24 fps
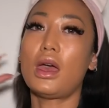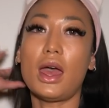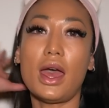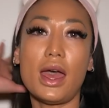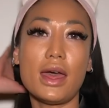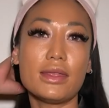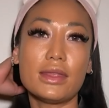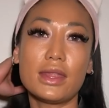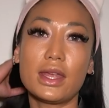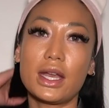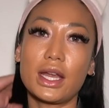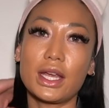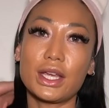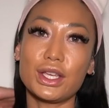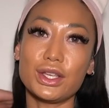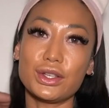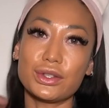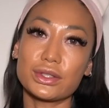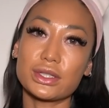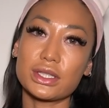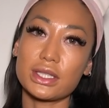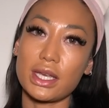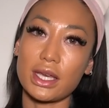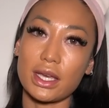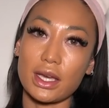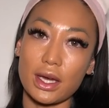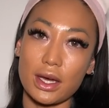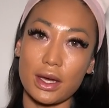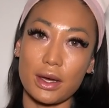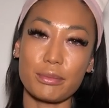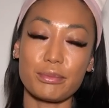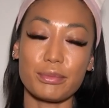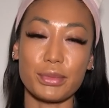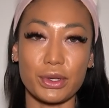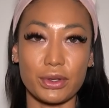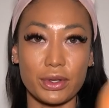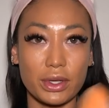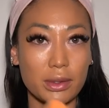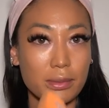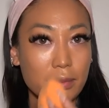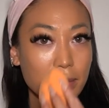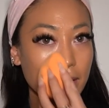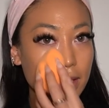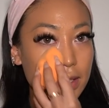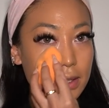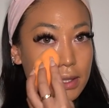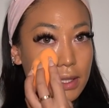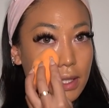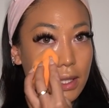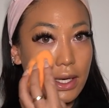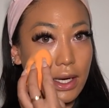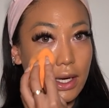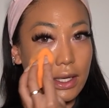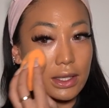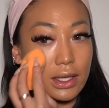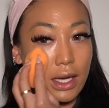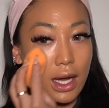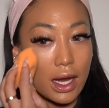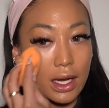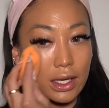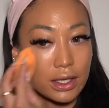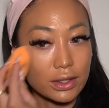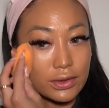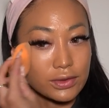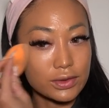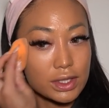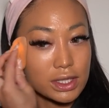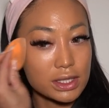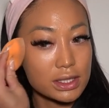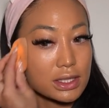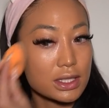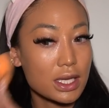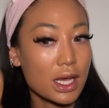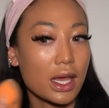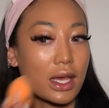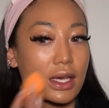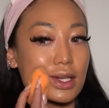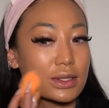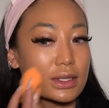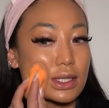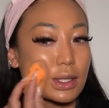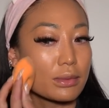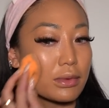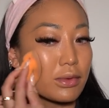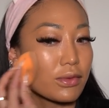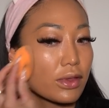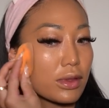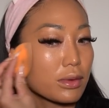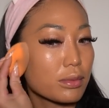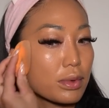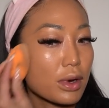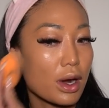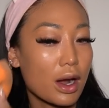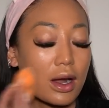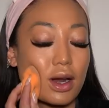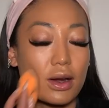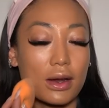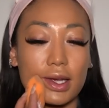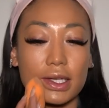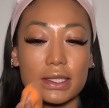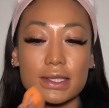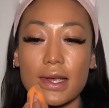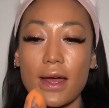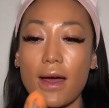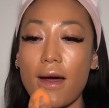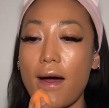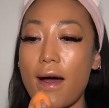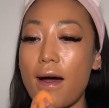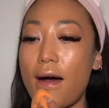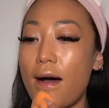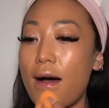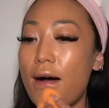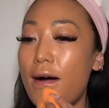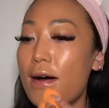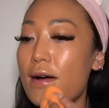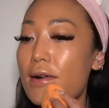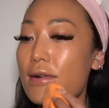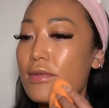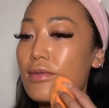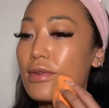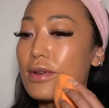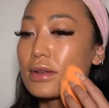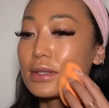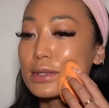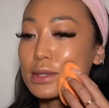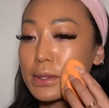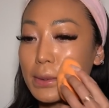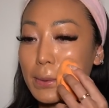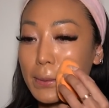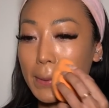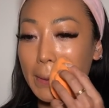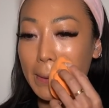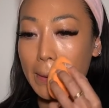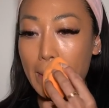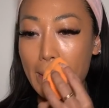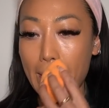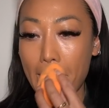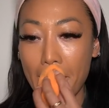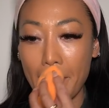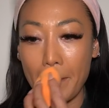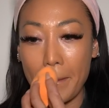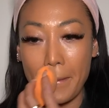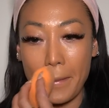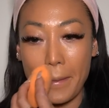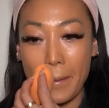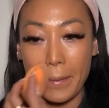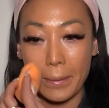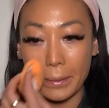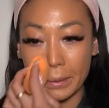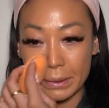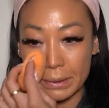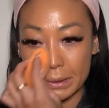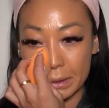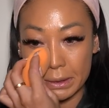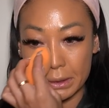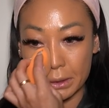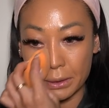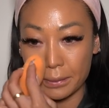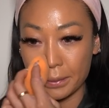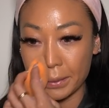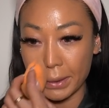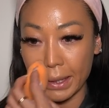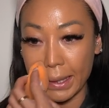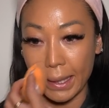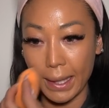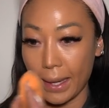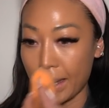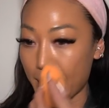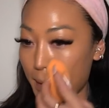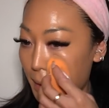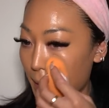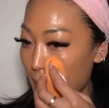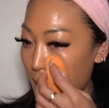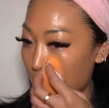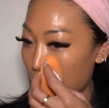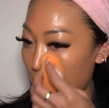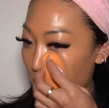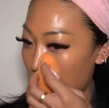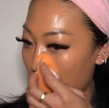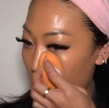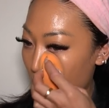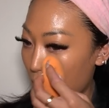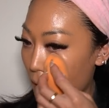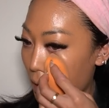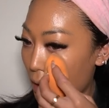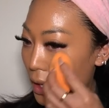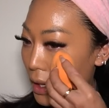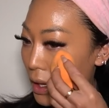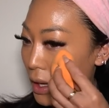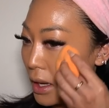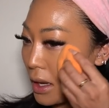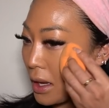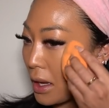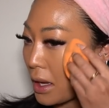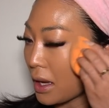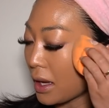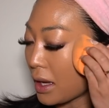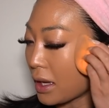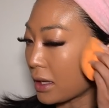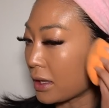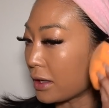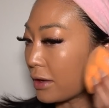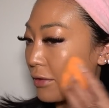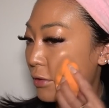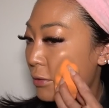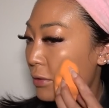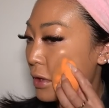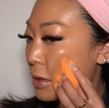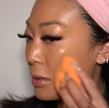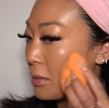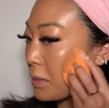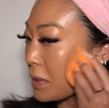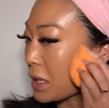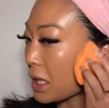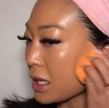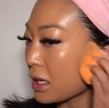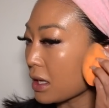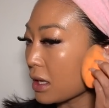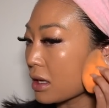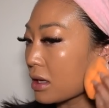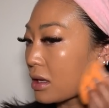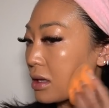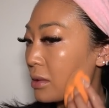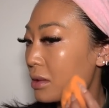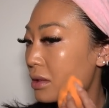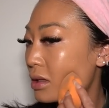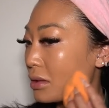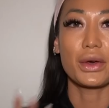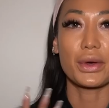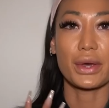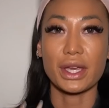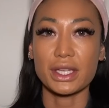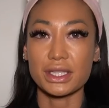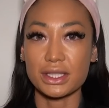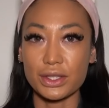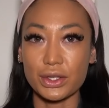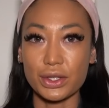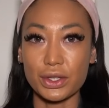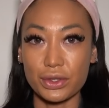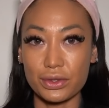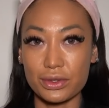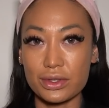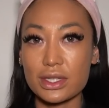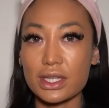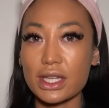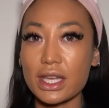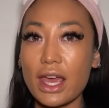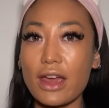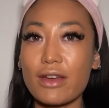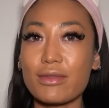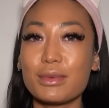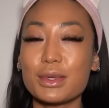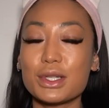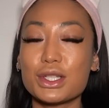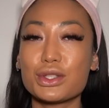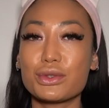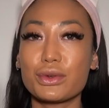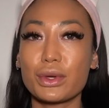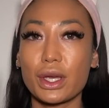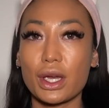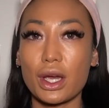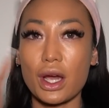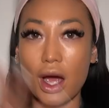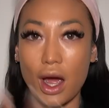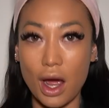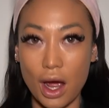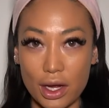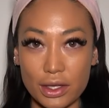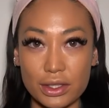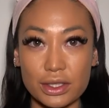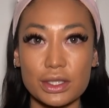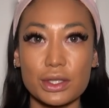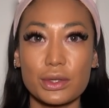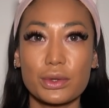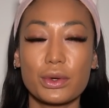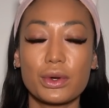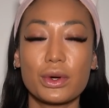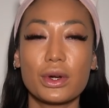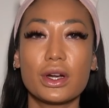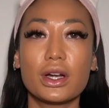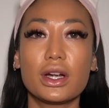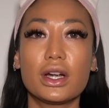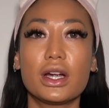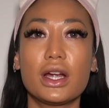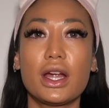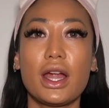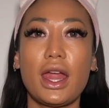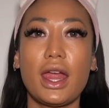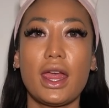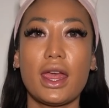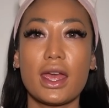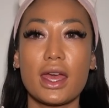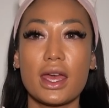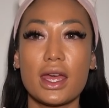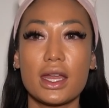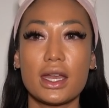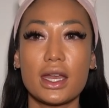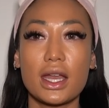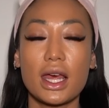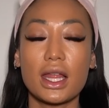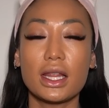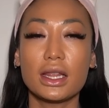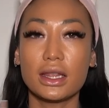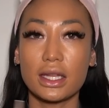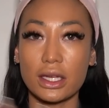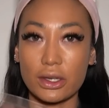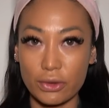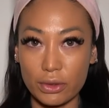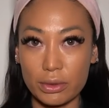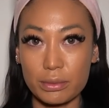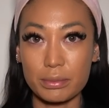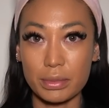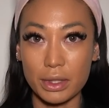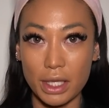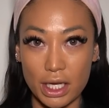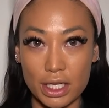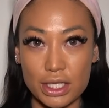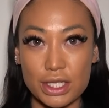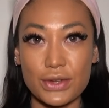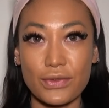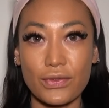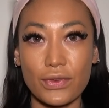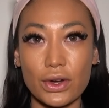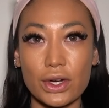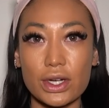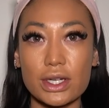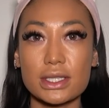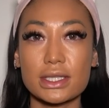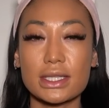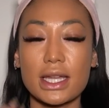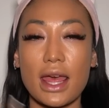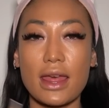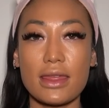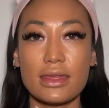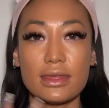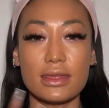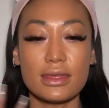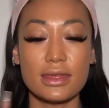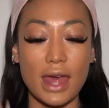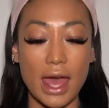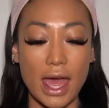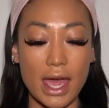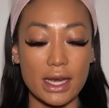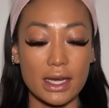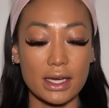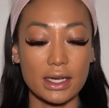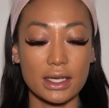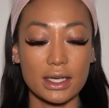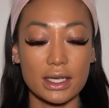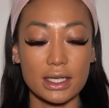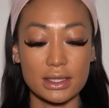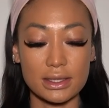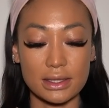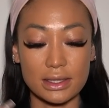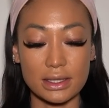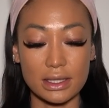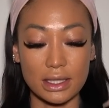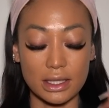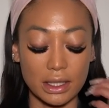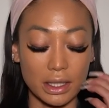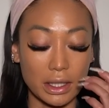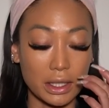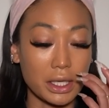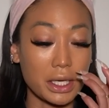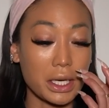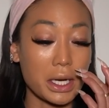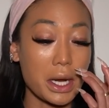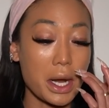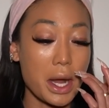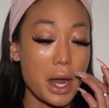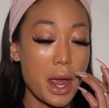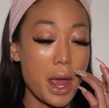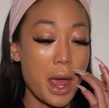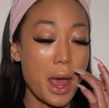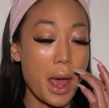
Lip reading: And then I use like a beauty blender and kind of just take some of the product off so we're not super cakey. You feel me? Okay, so usually I've been doing contour and liquid blush first and then concealer,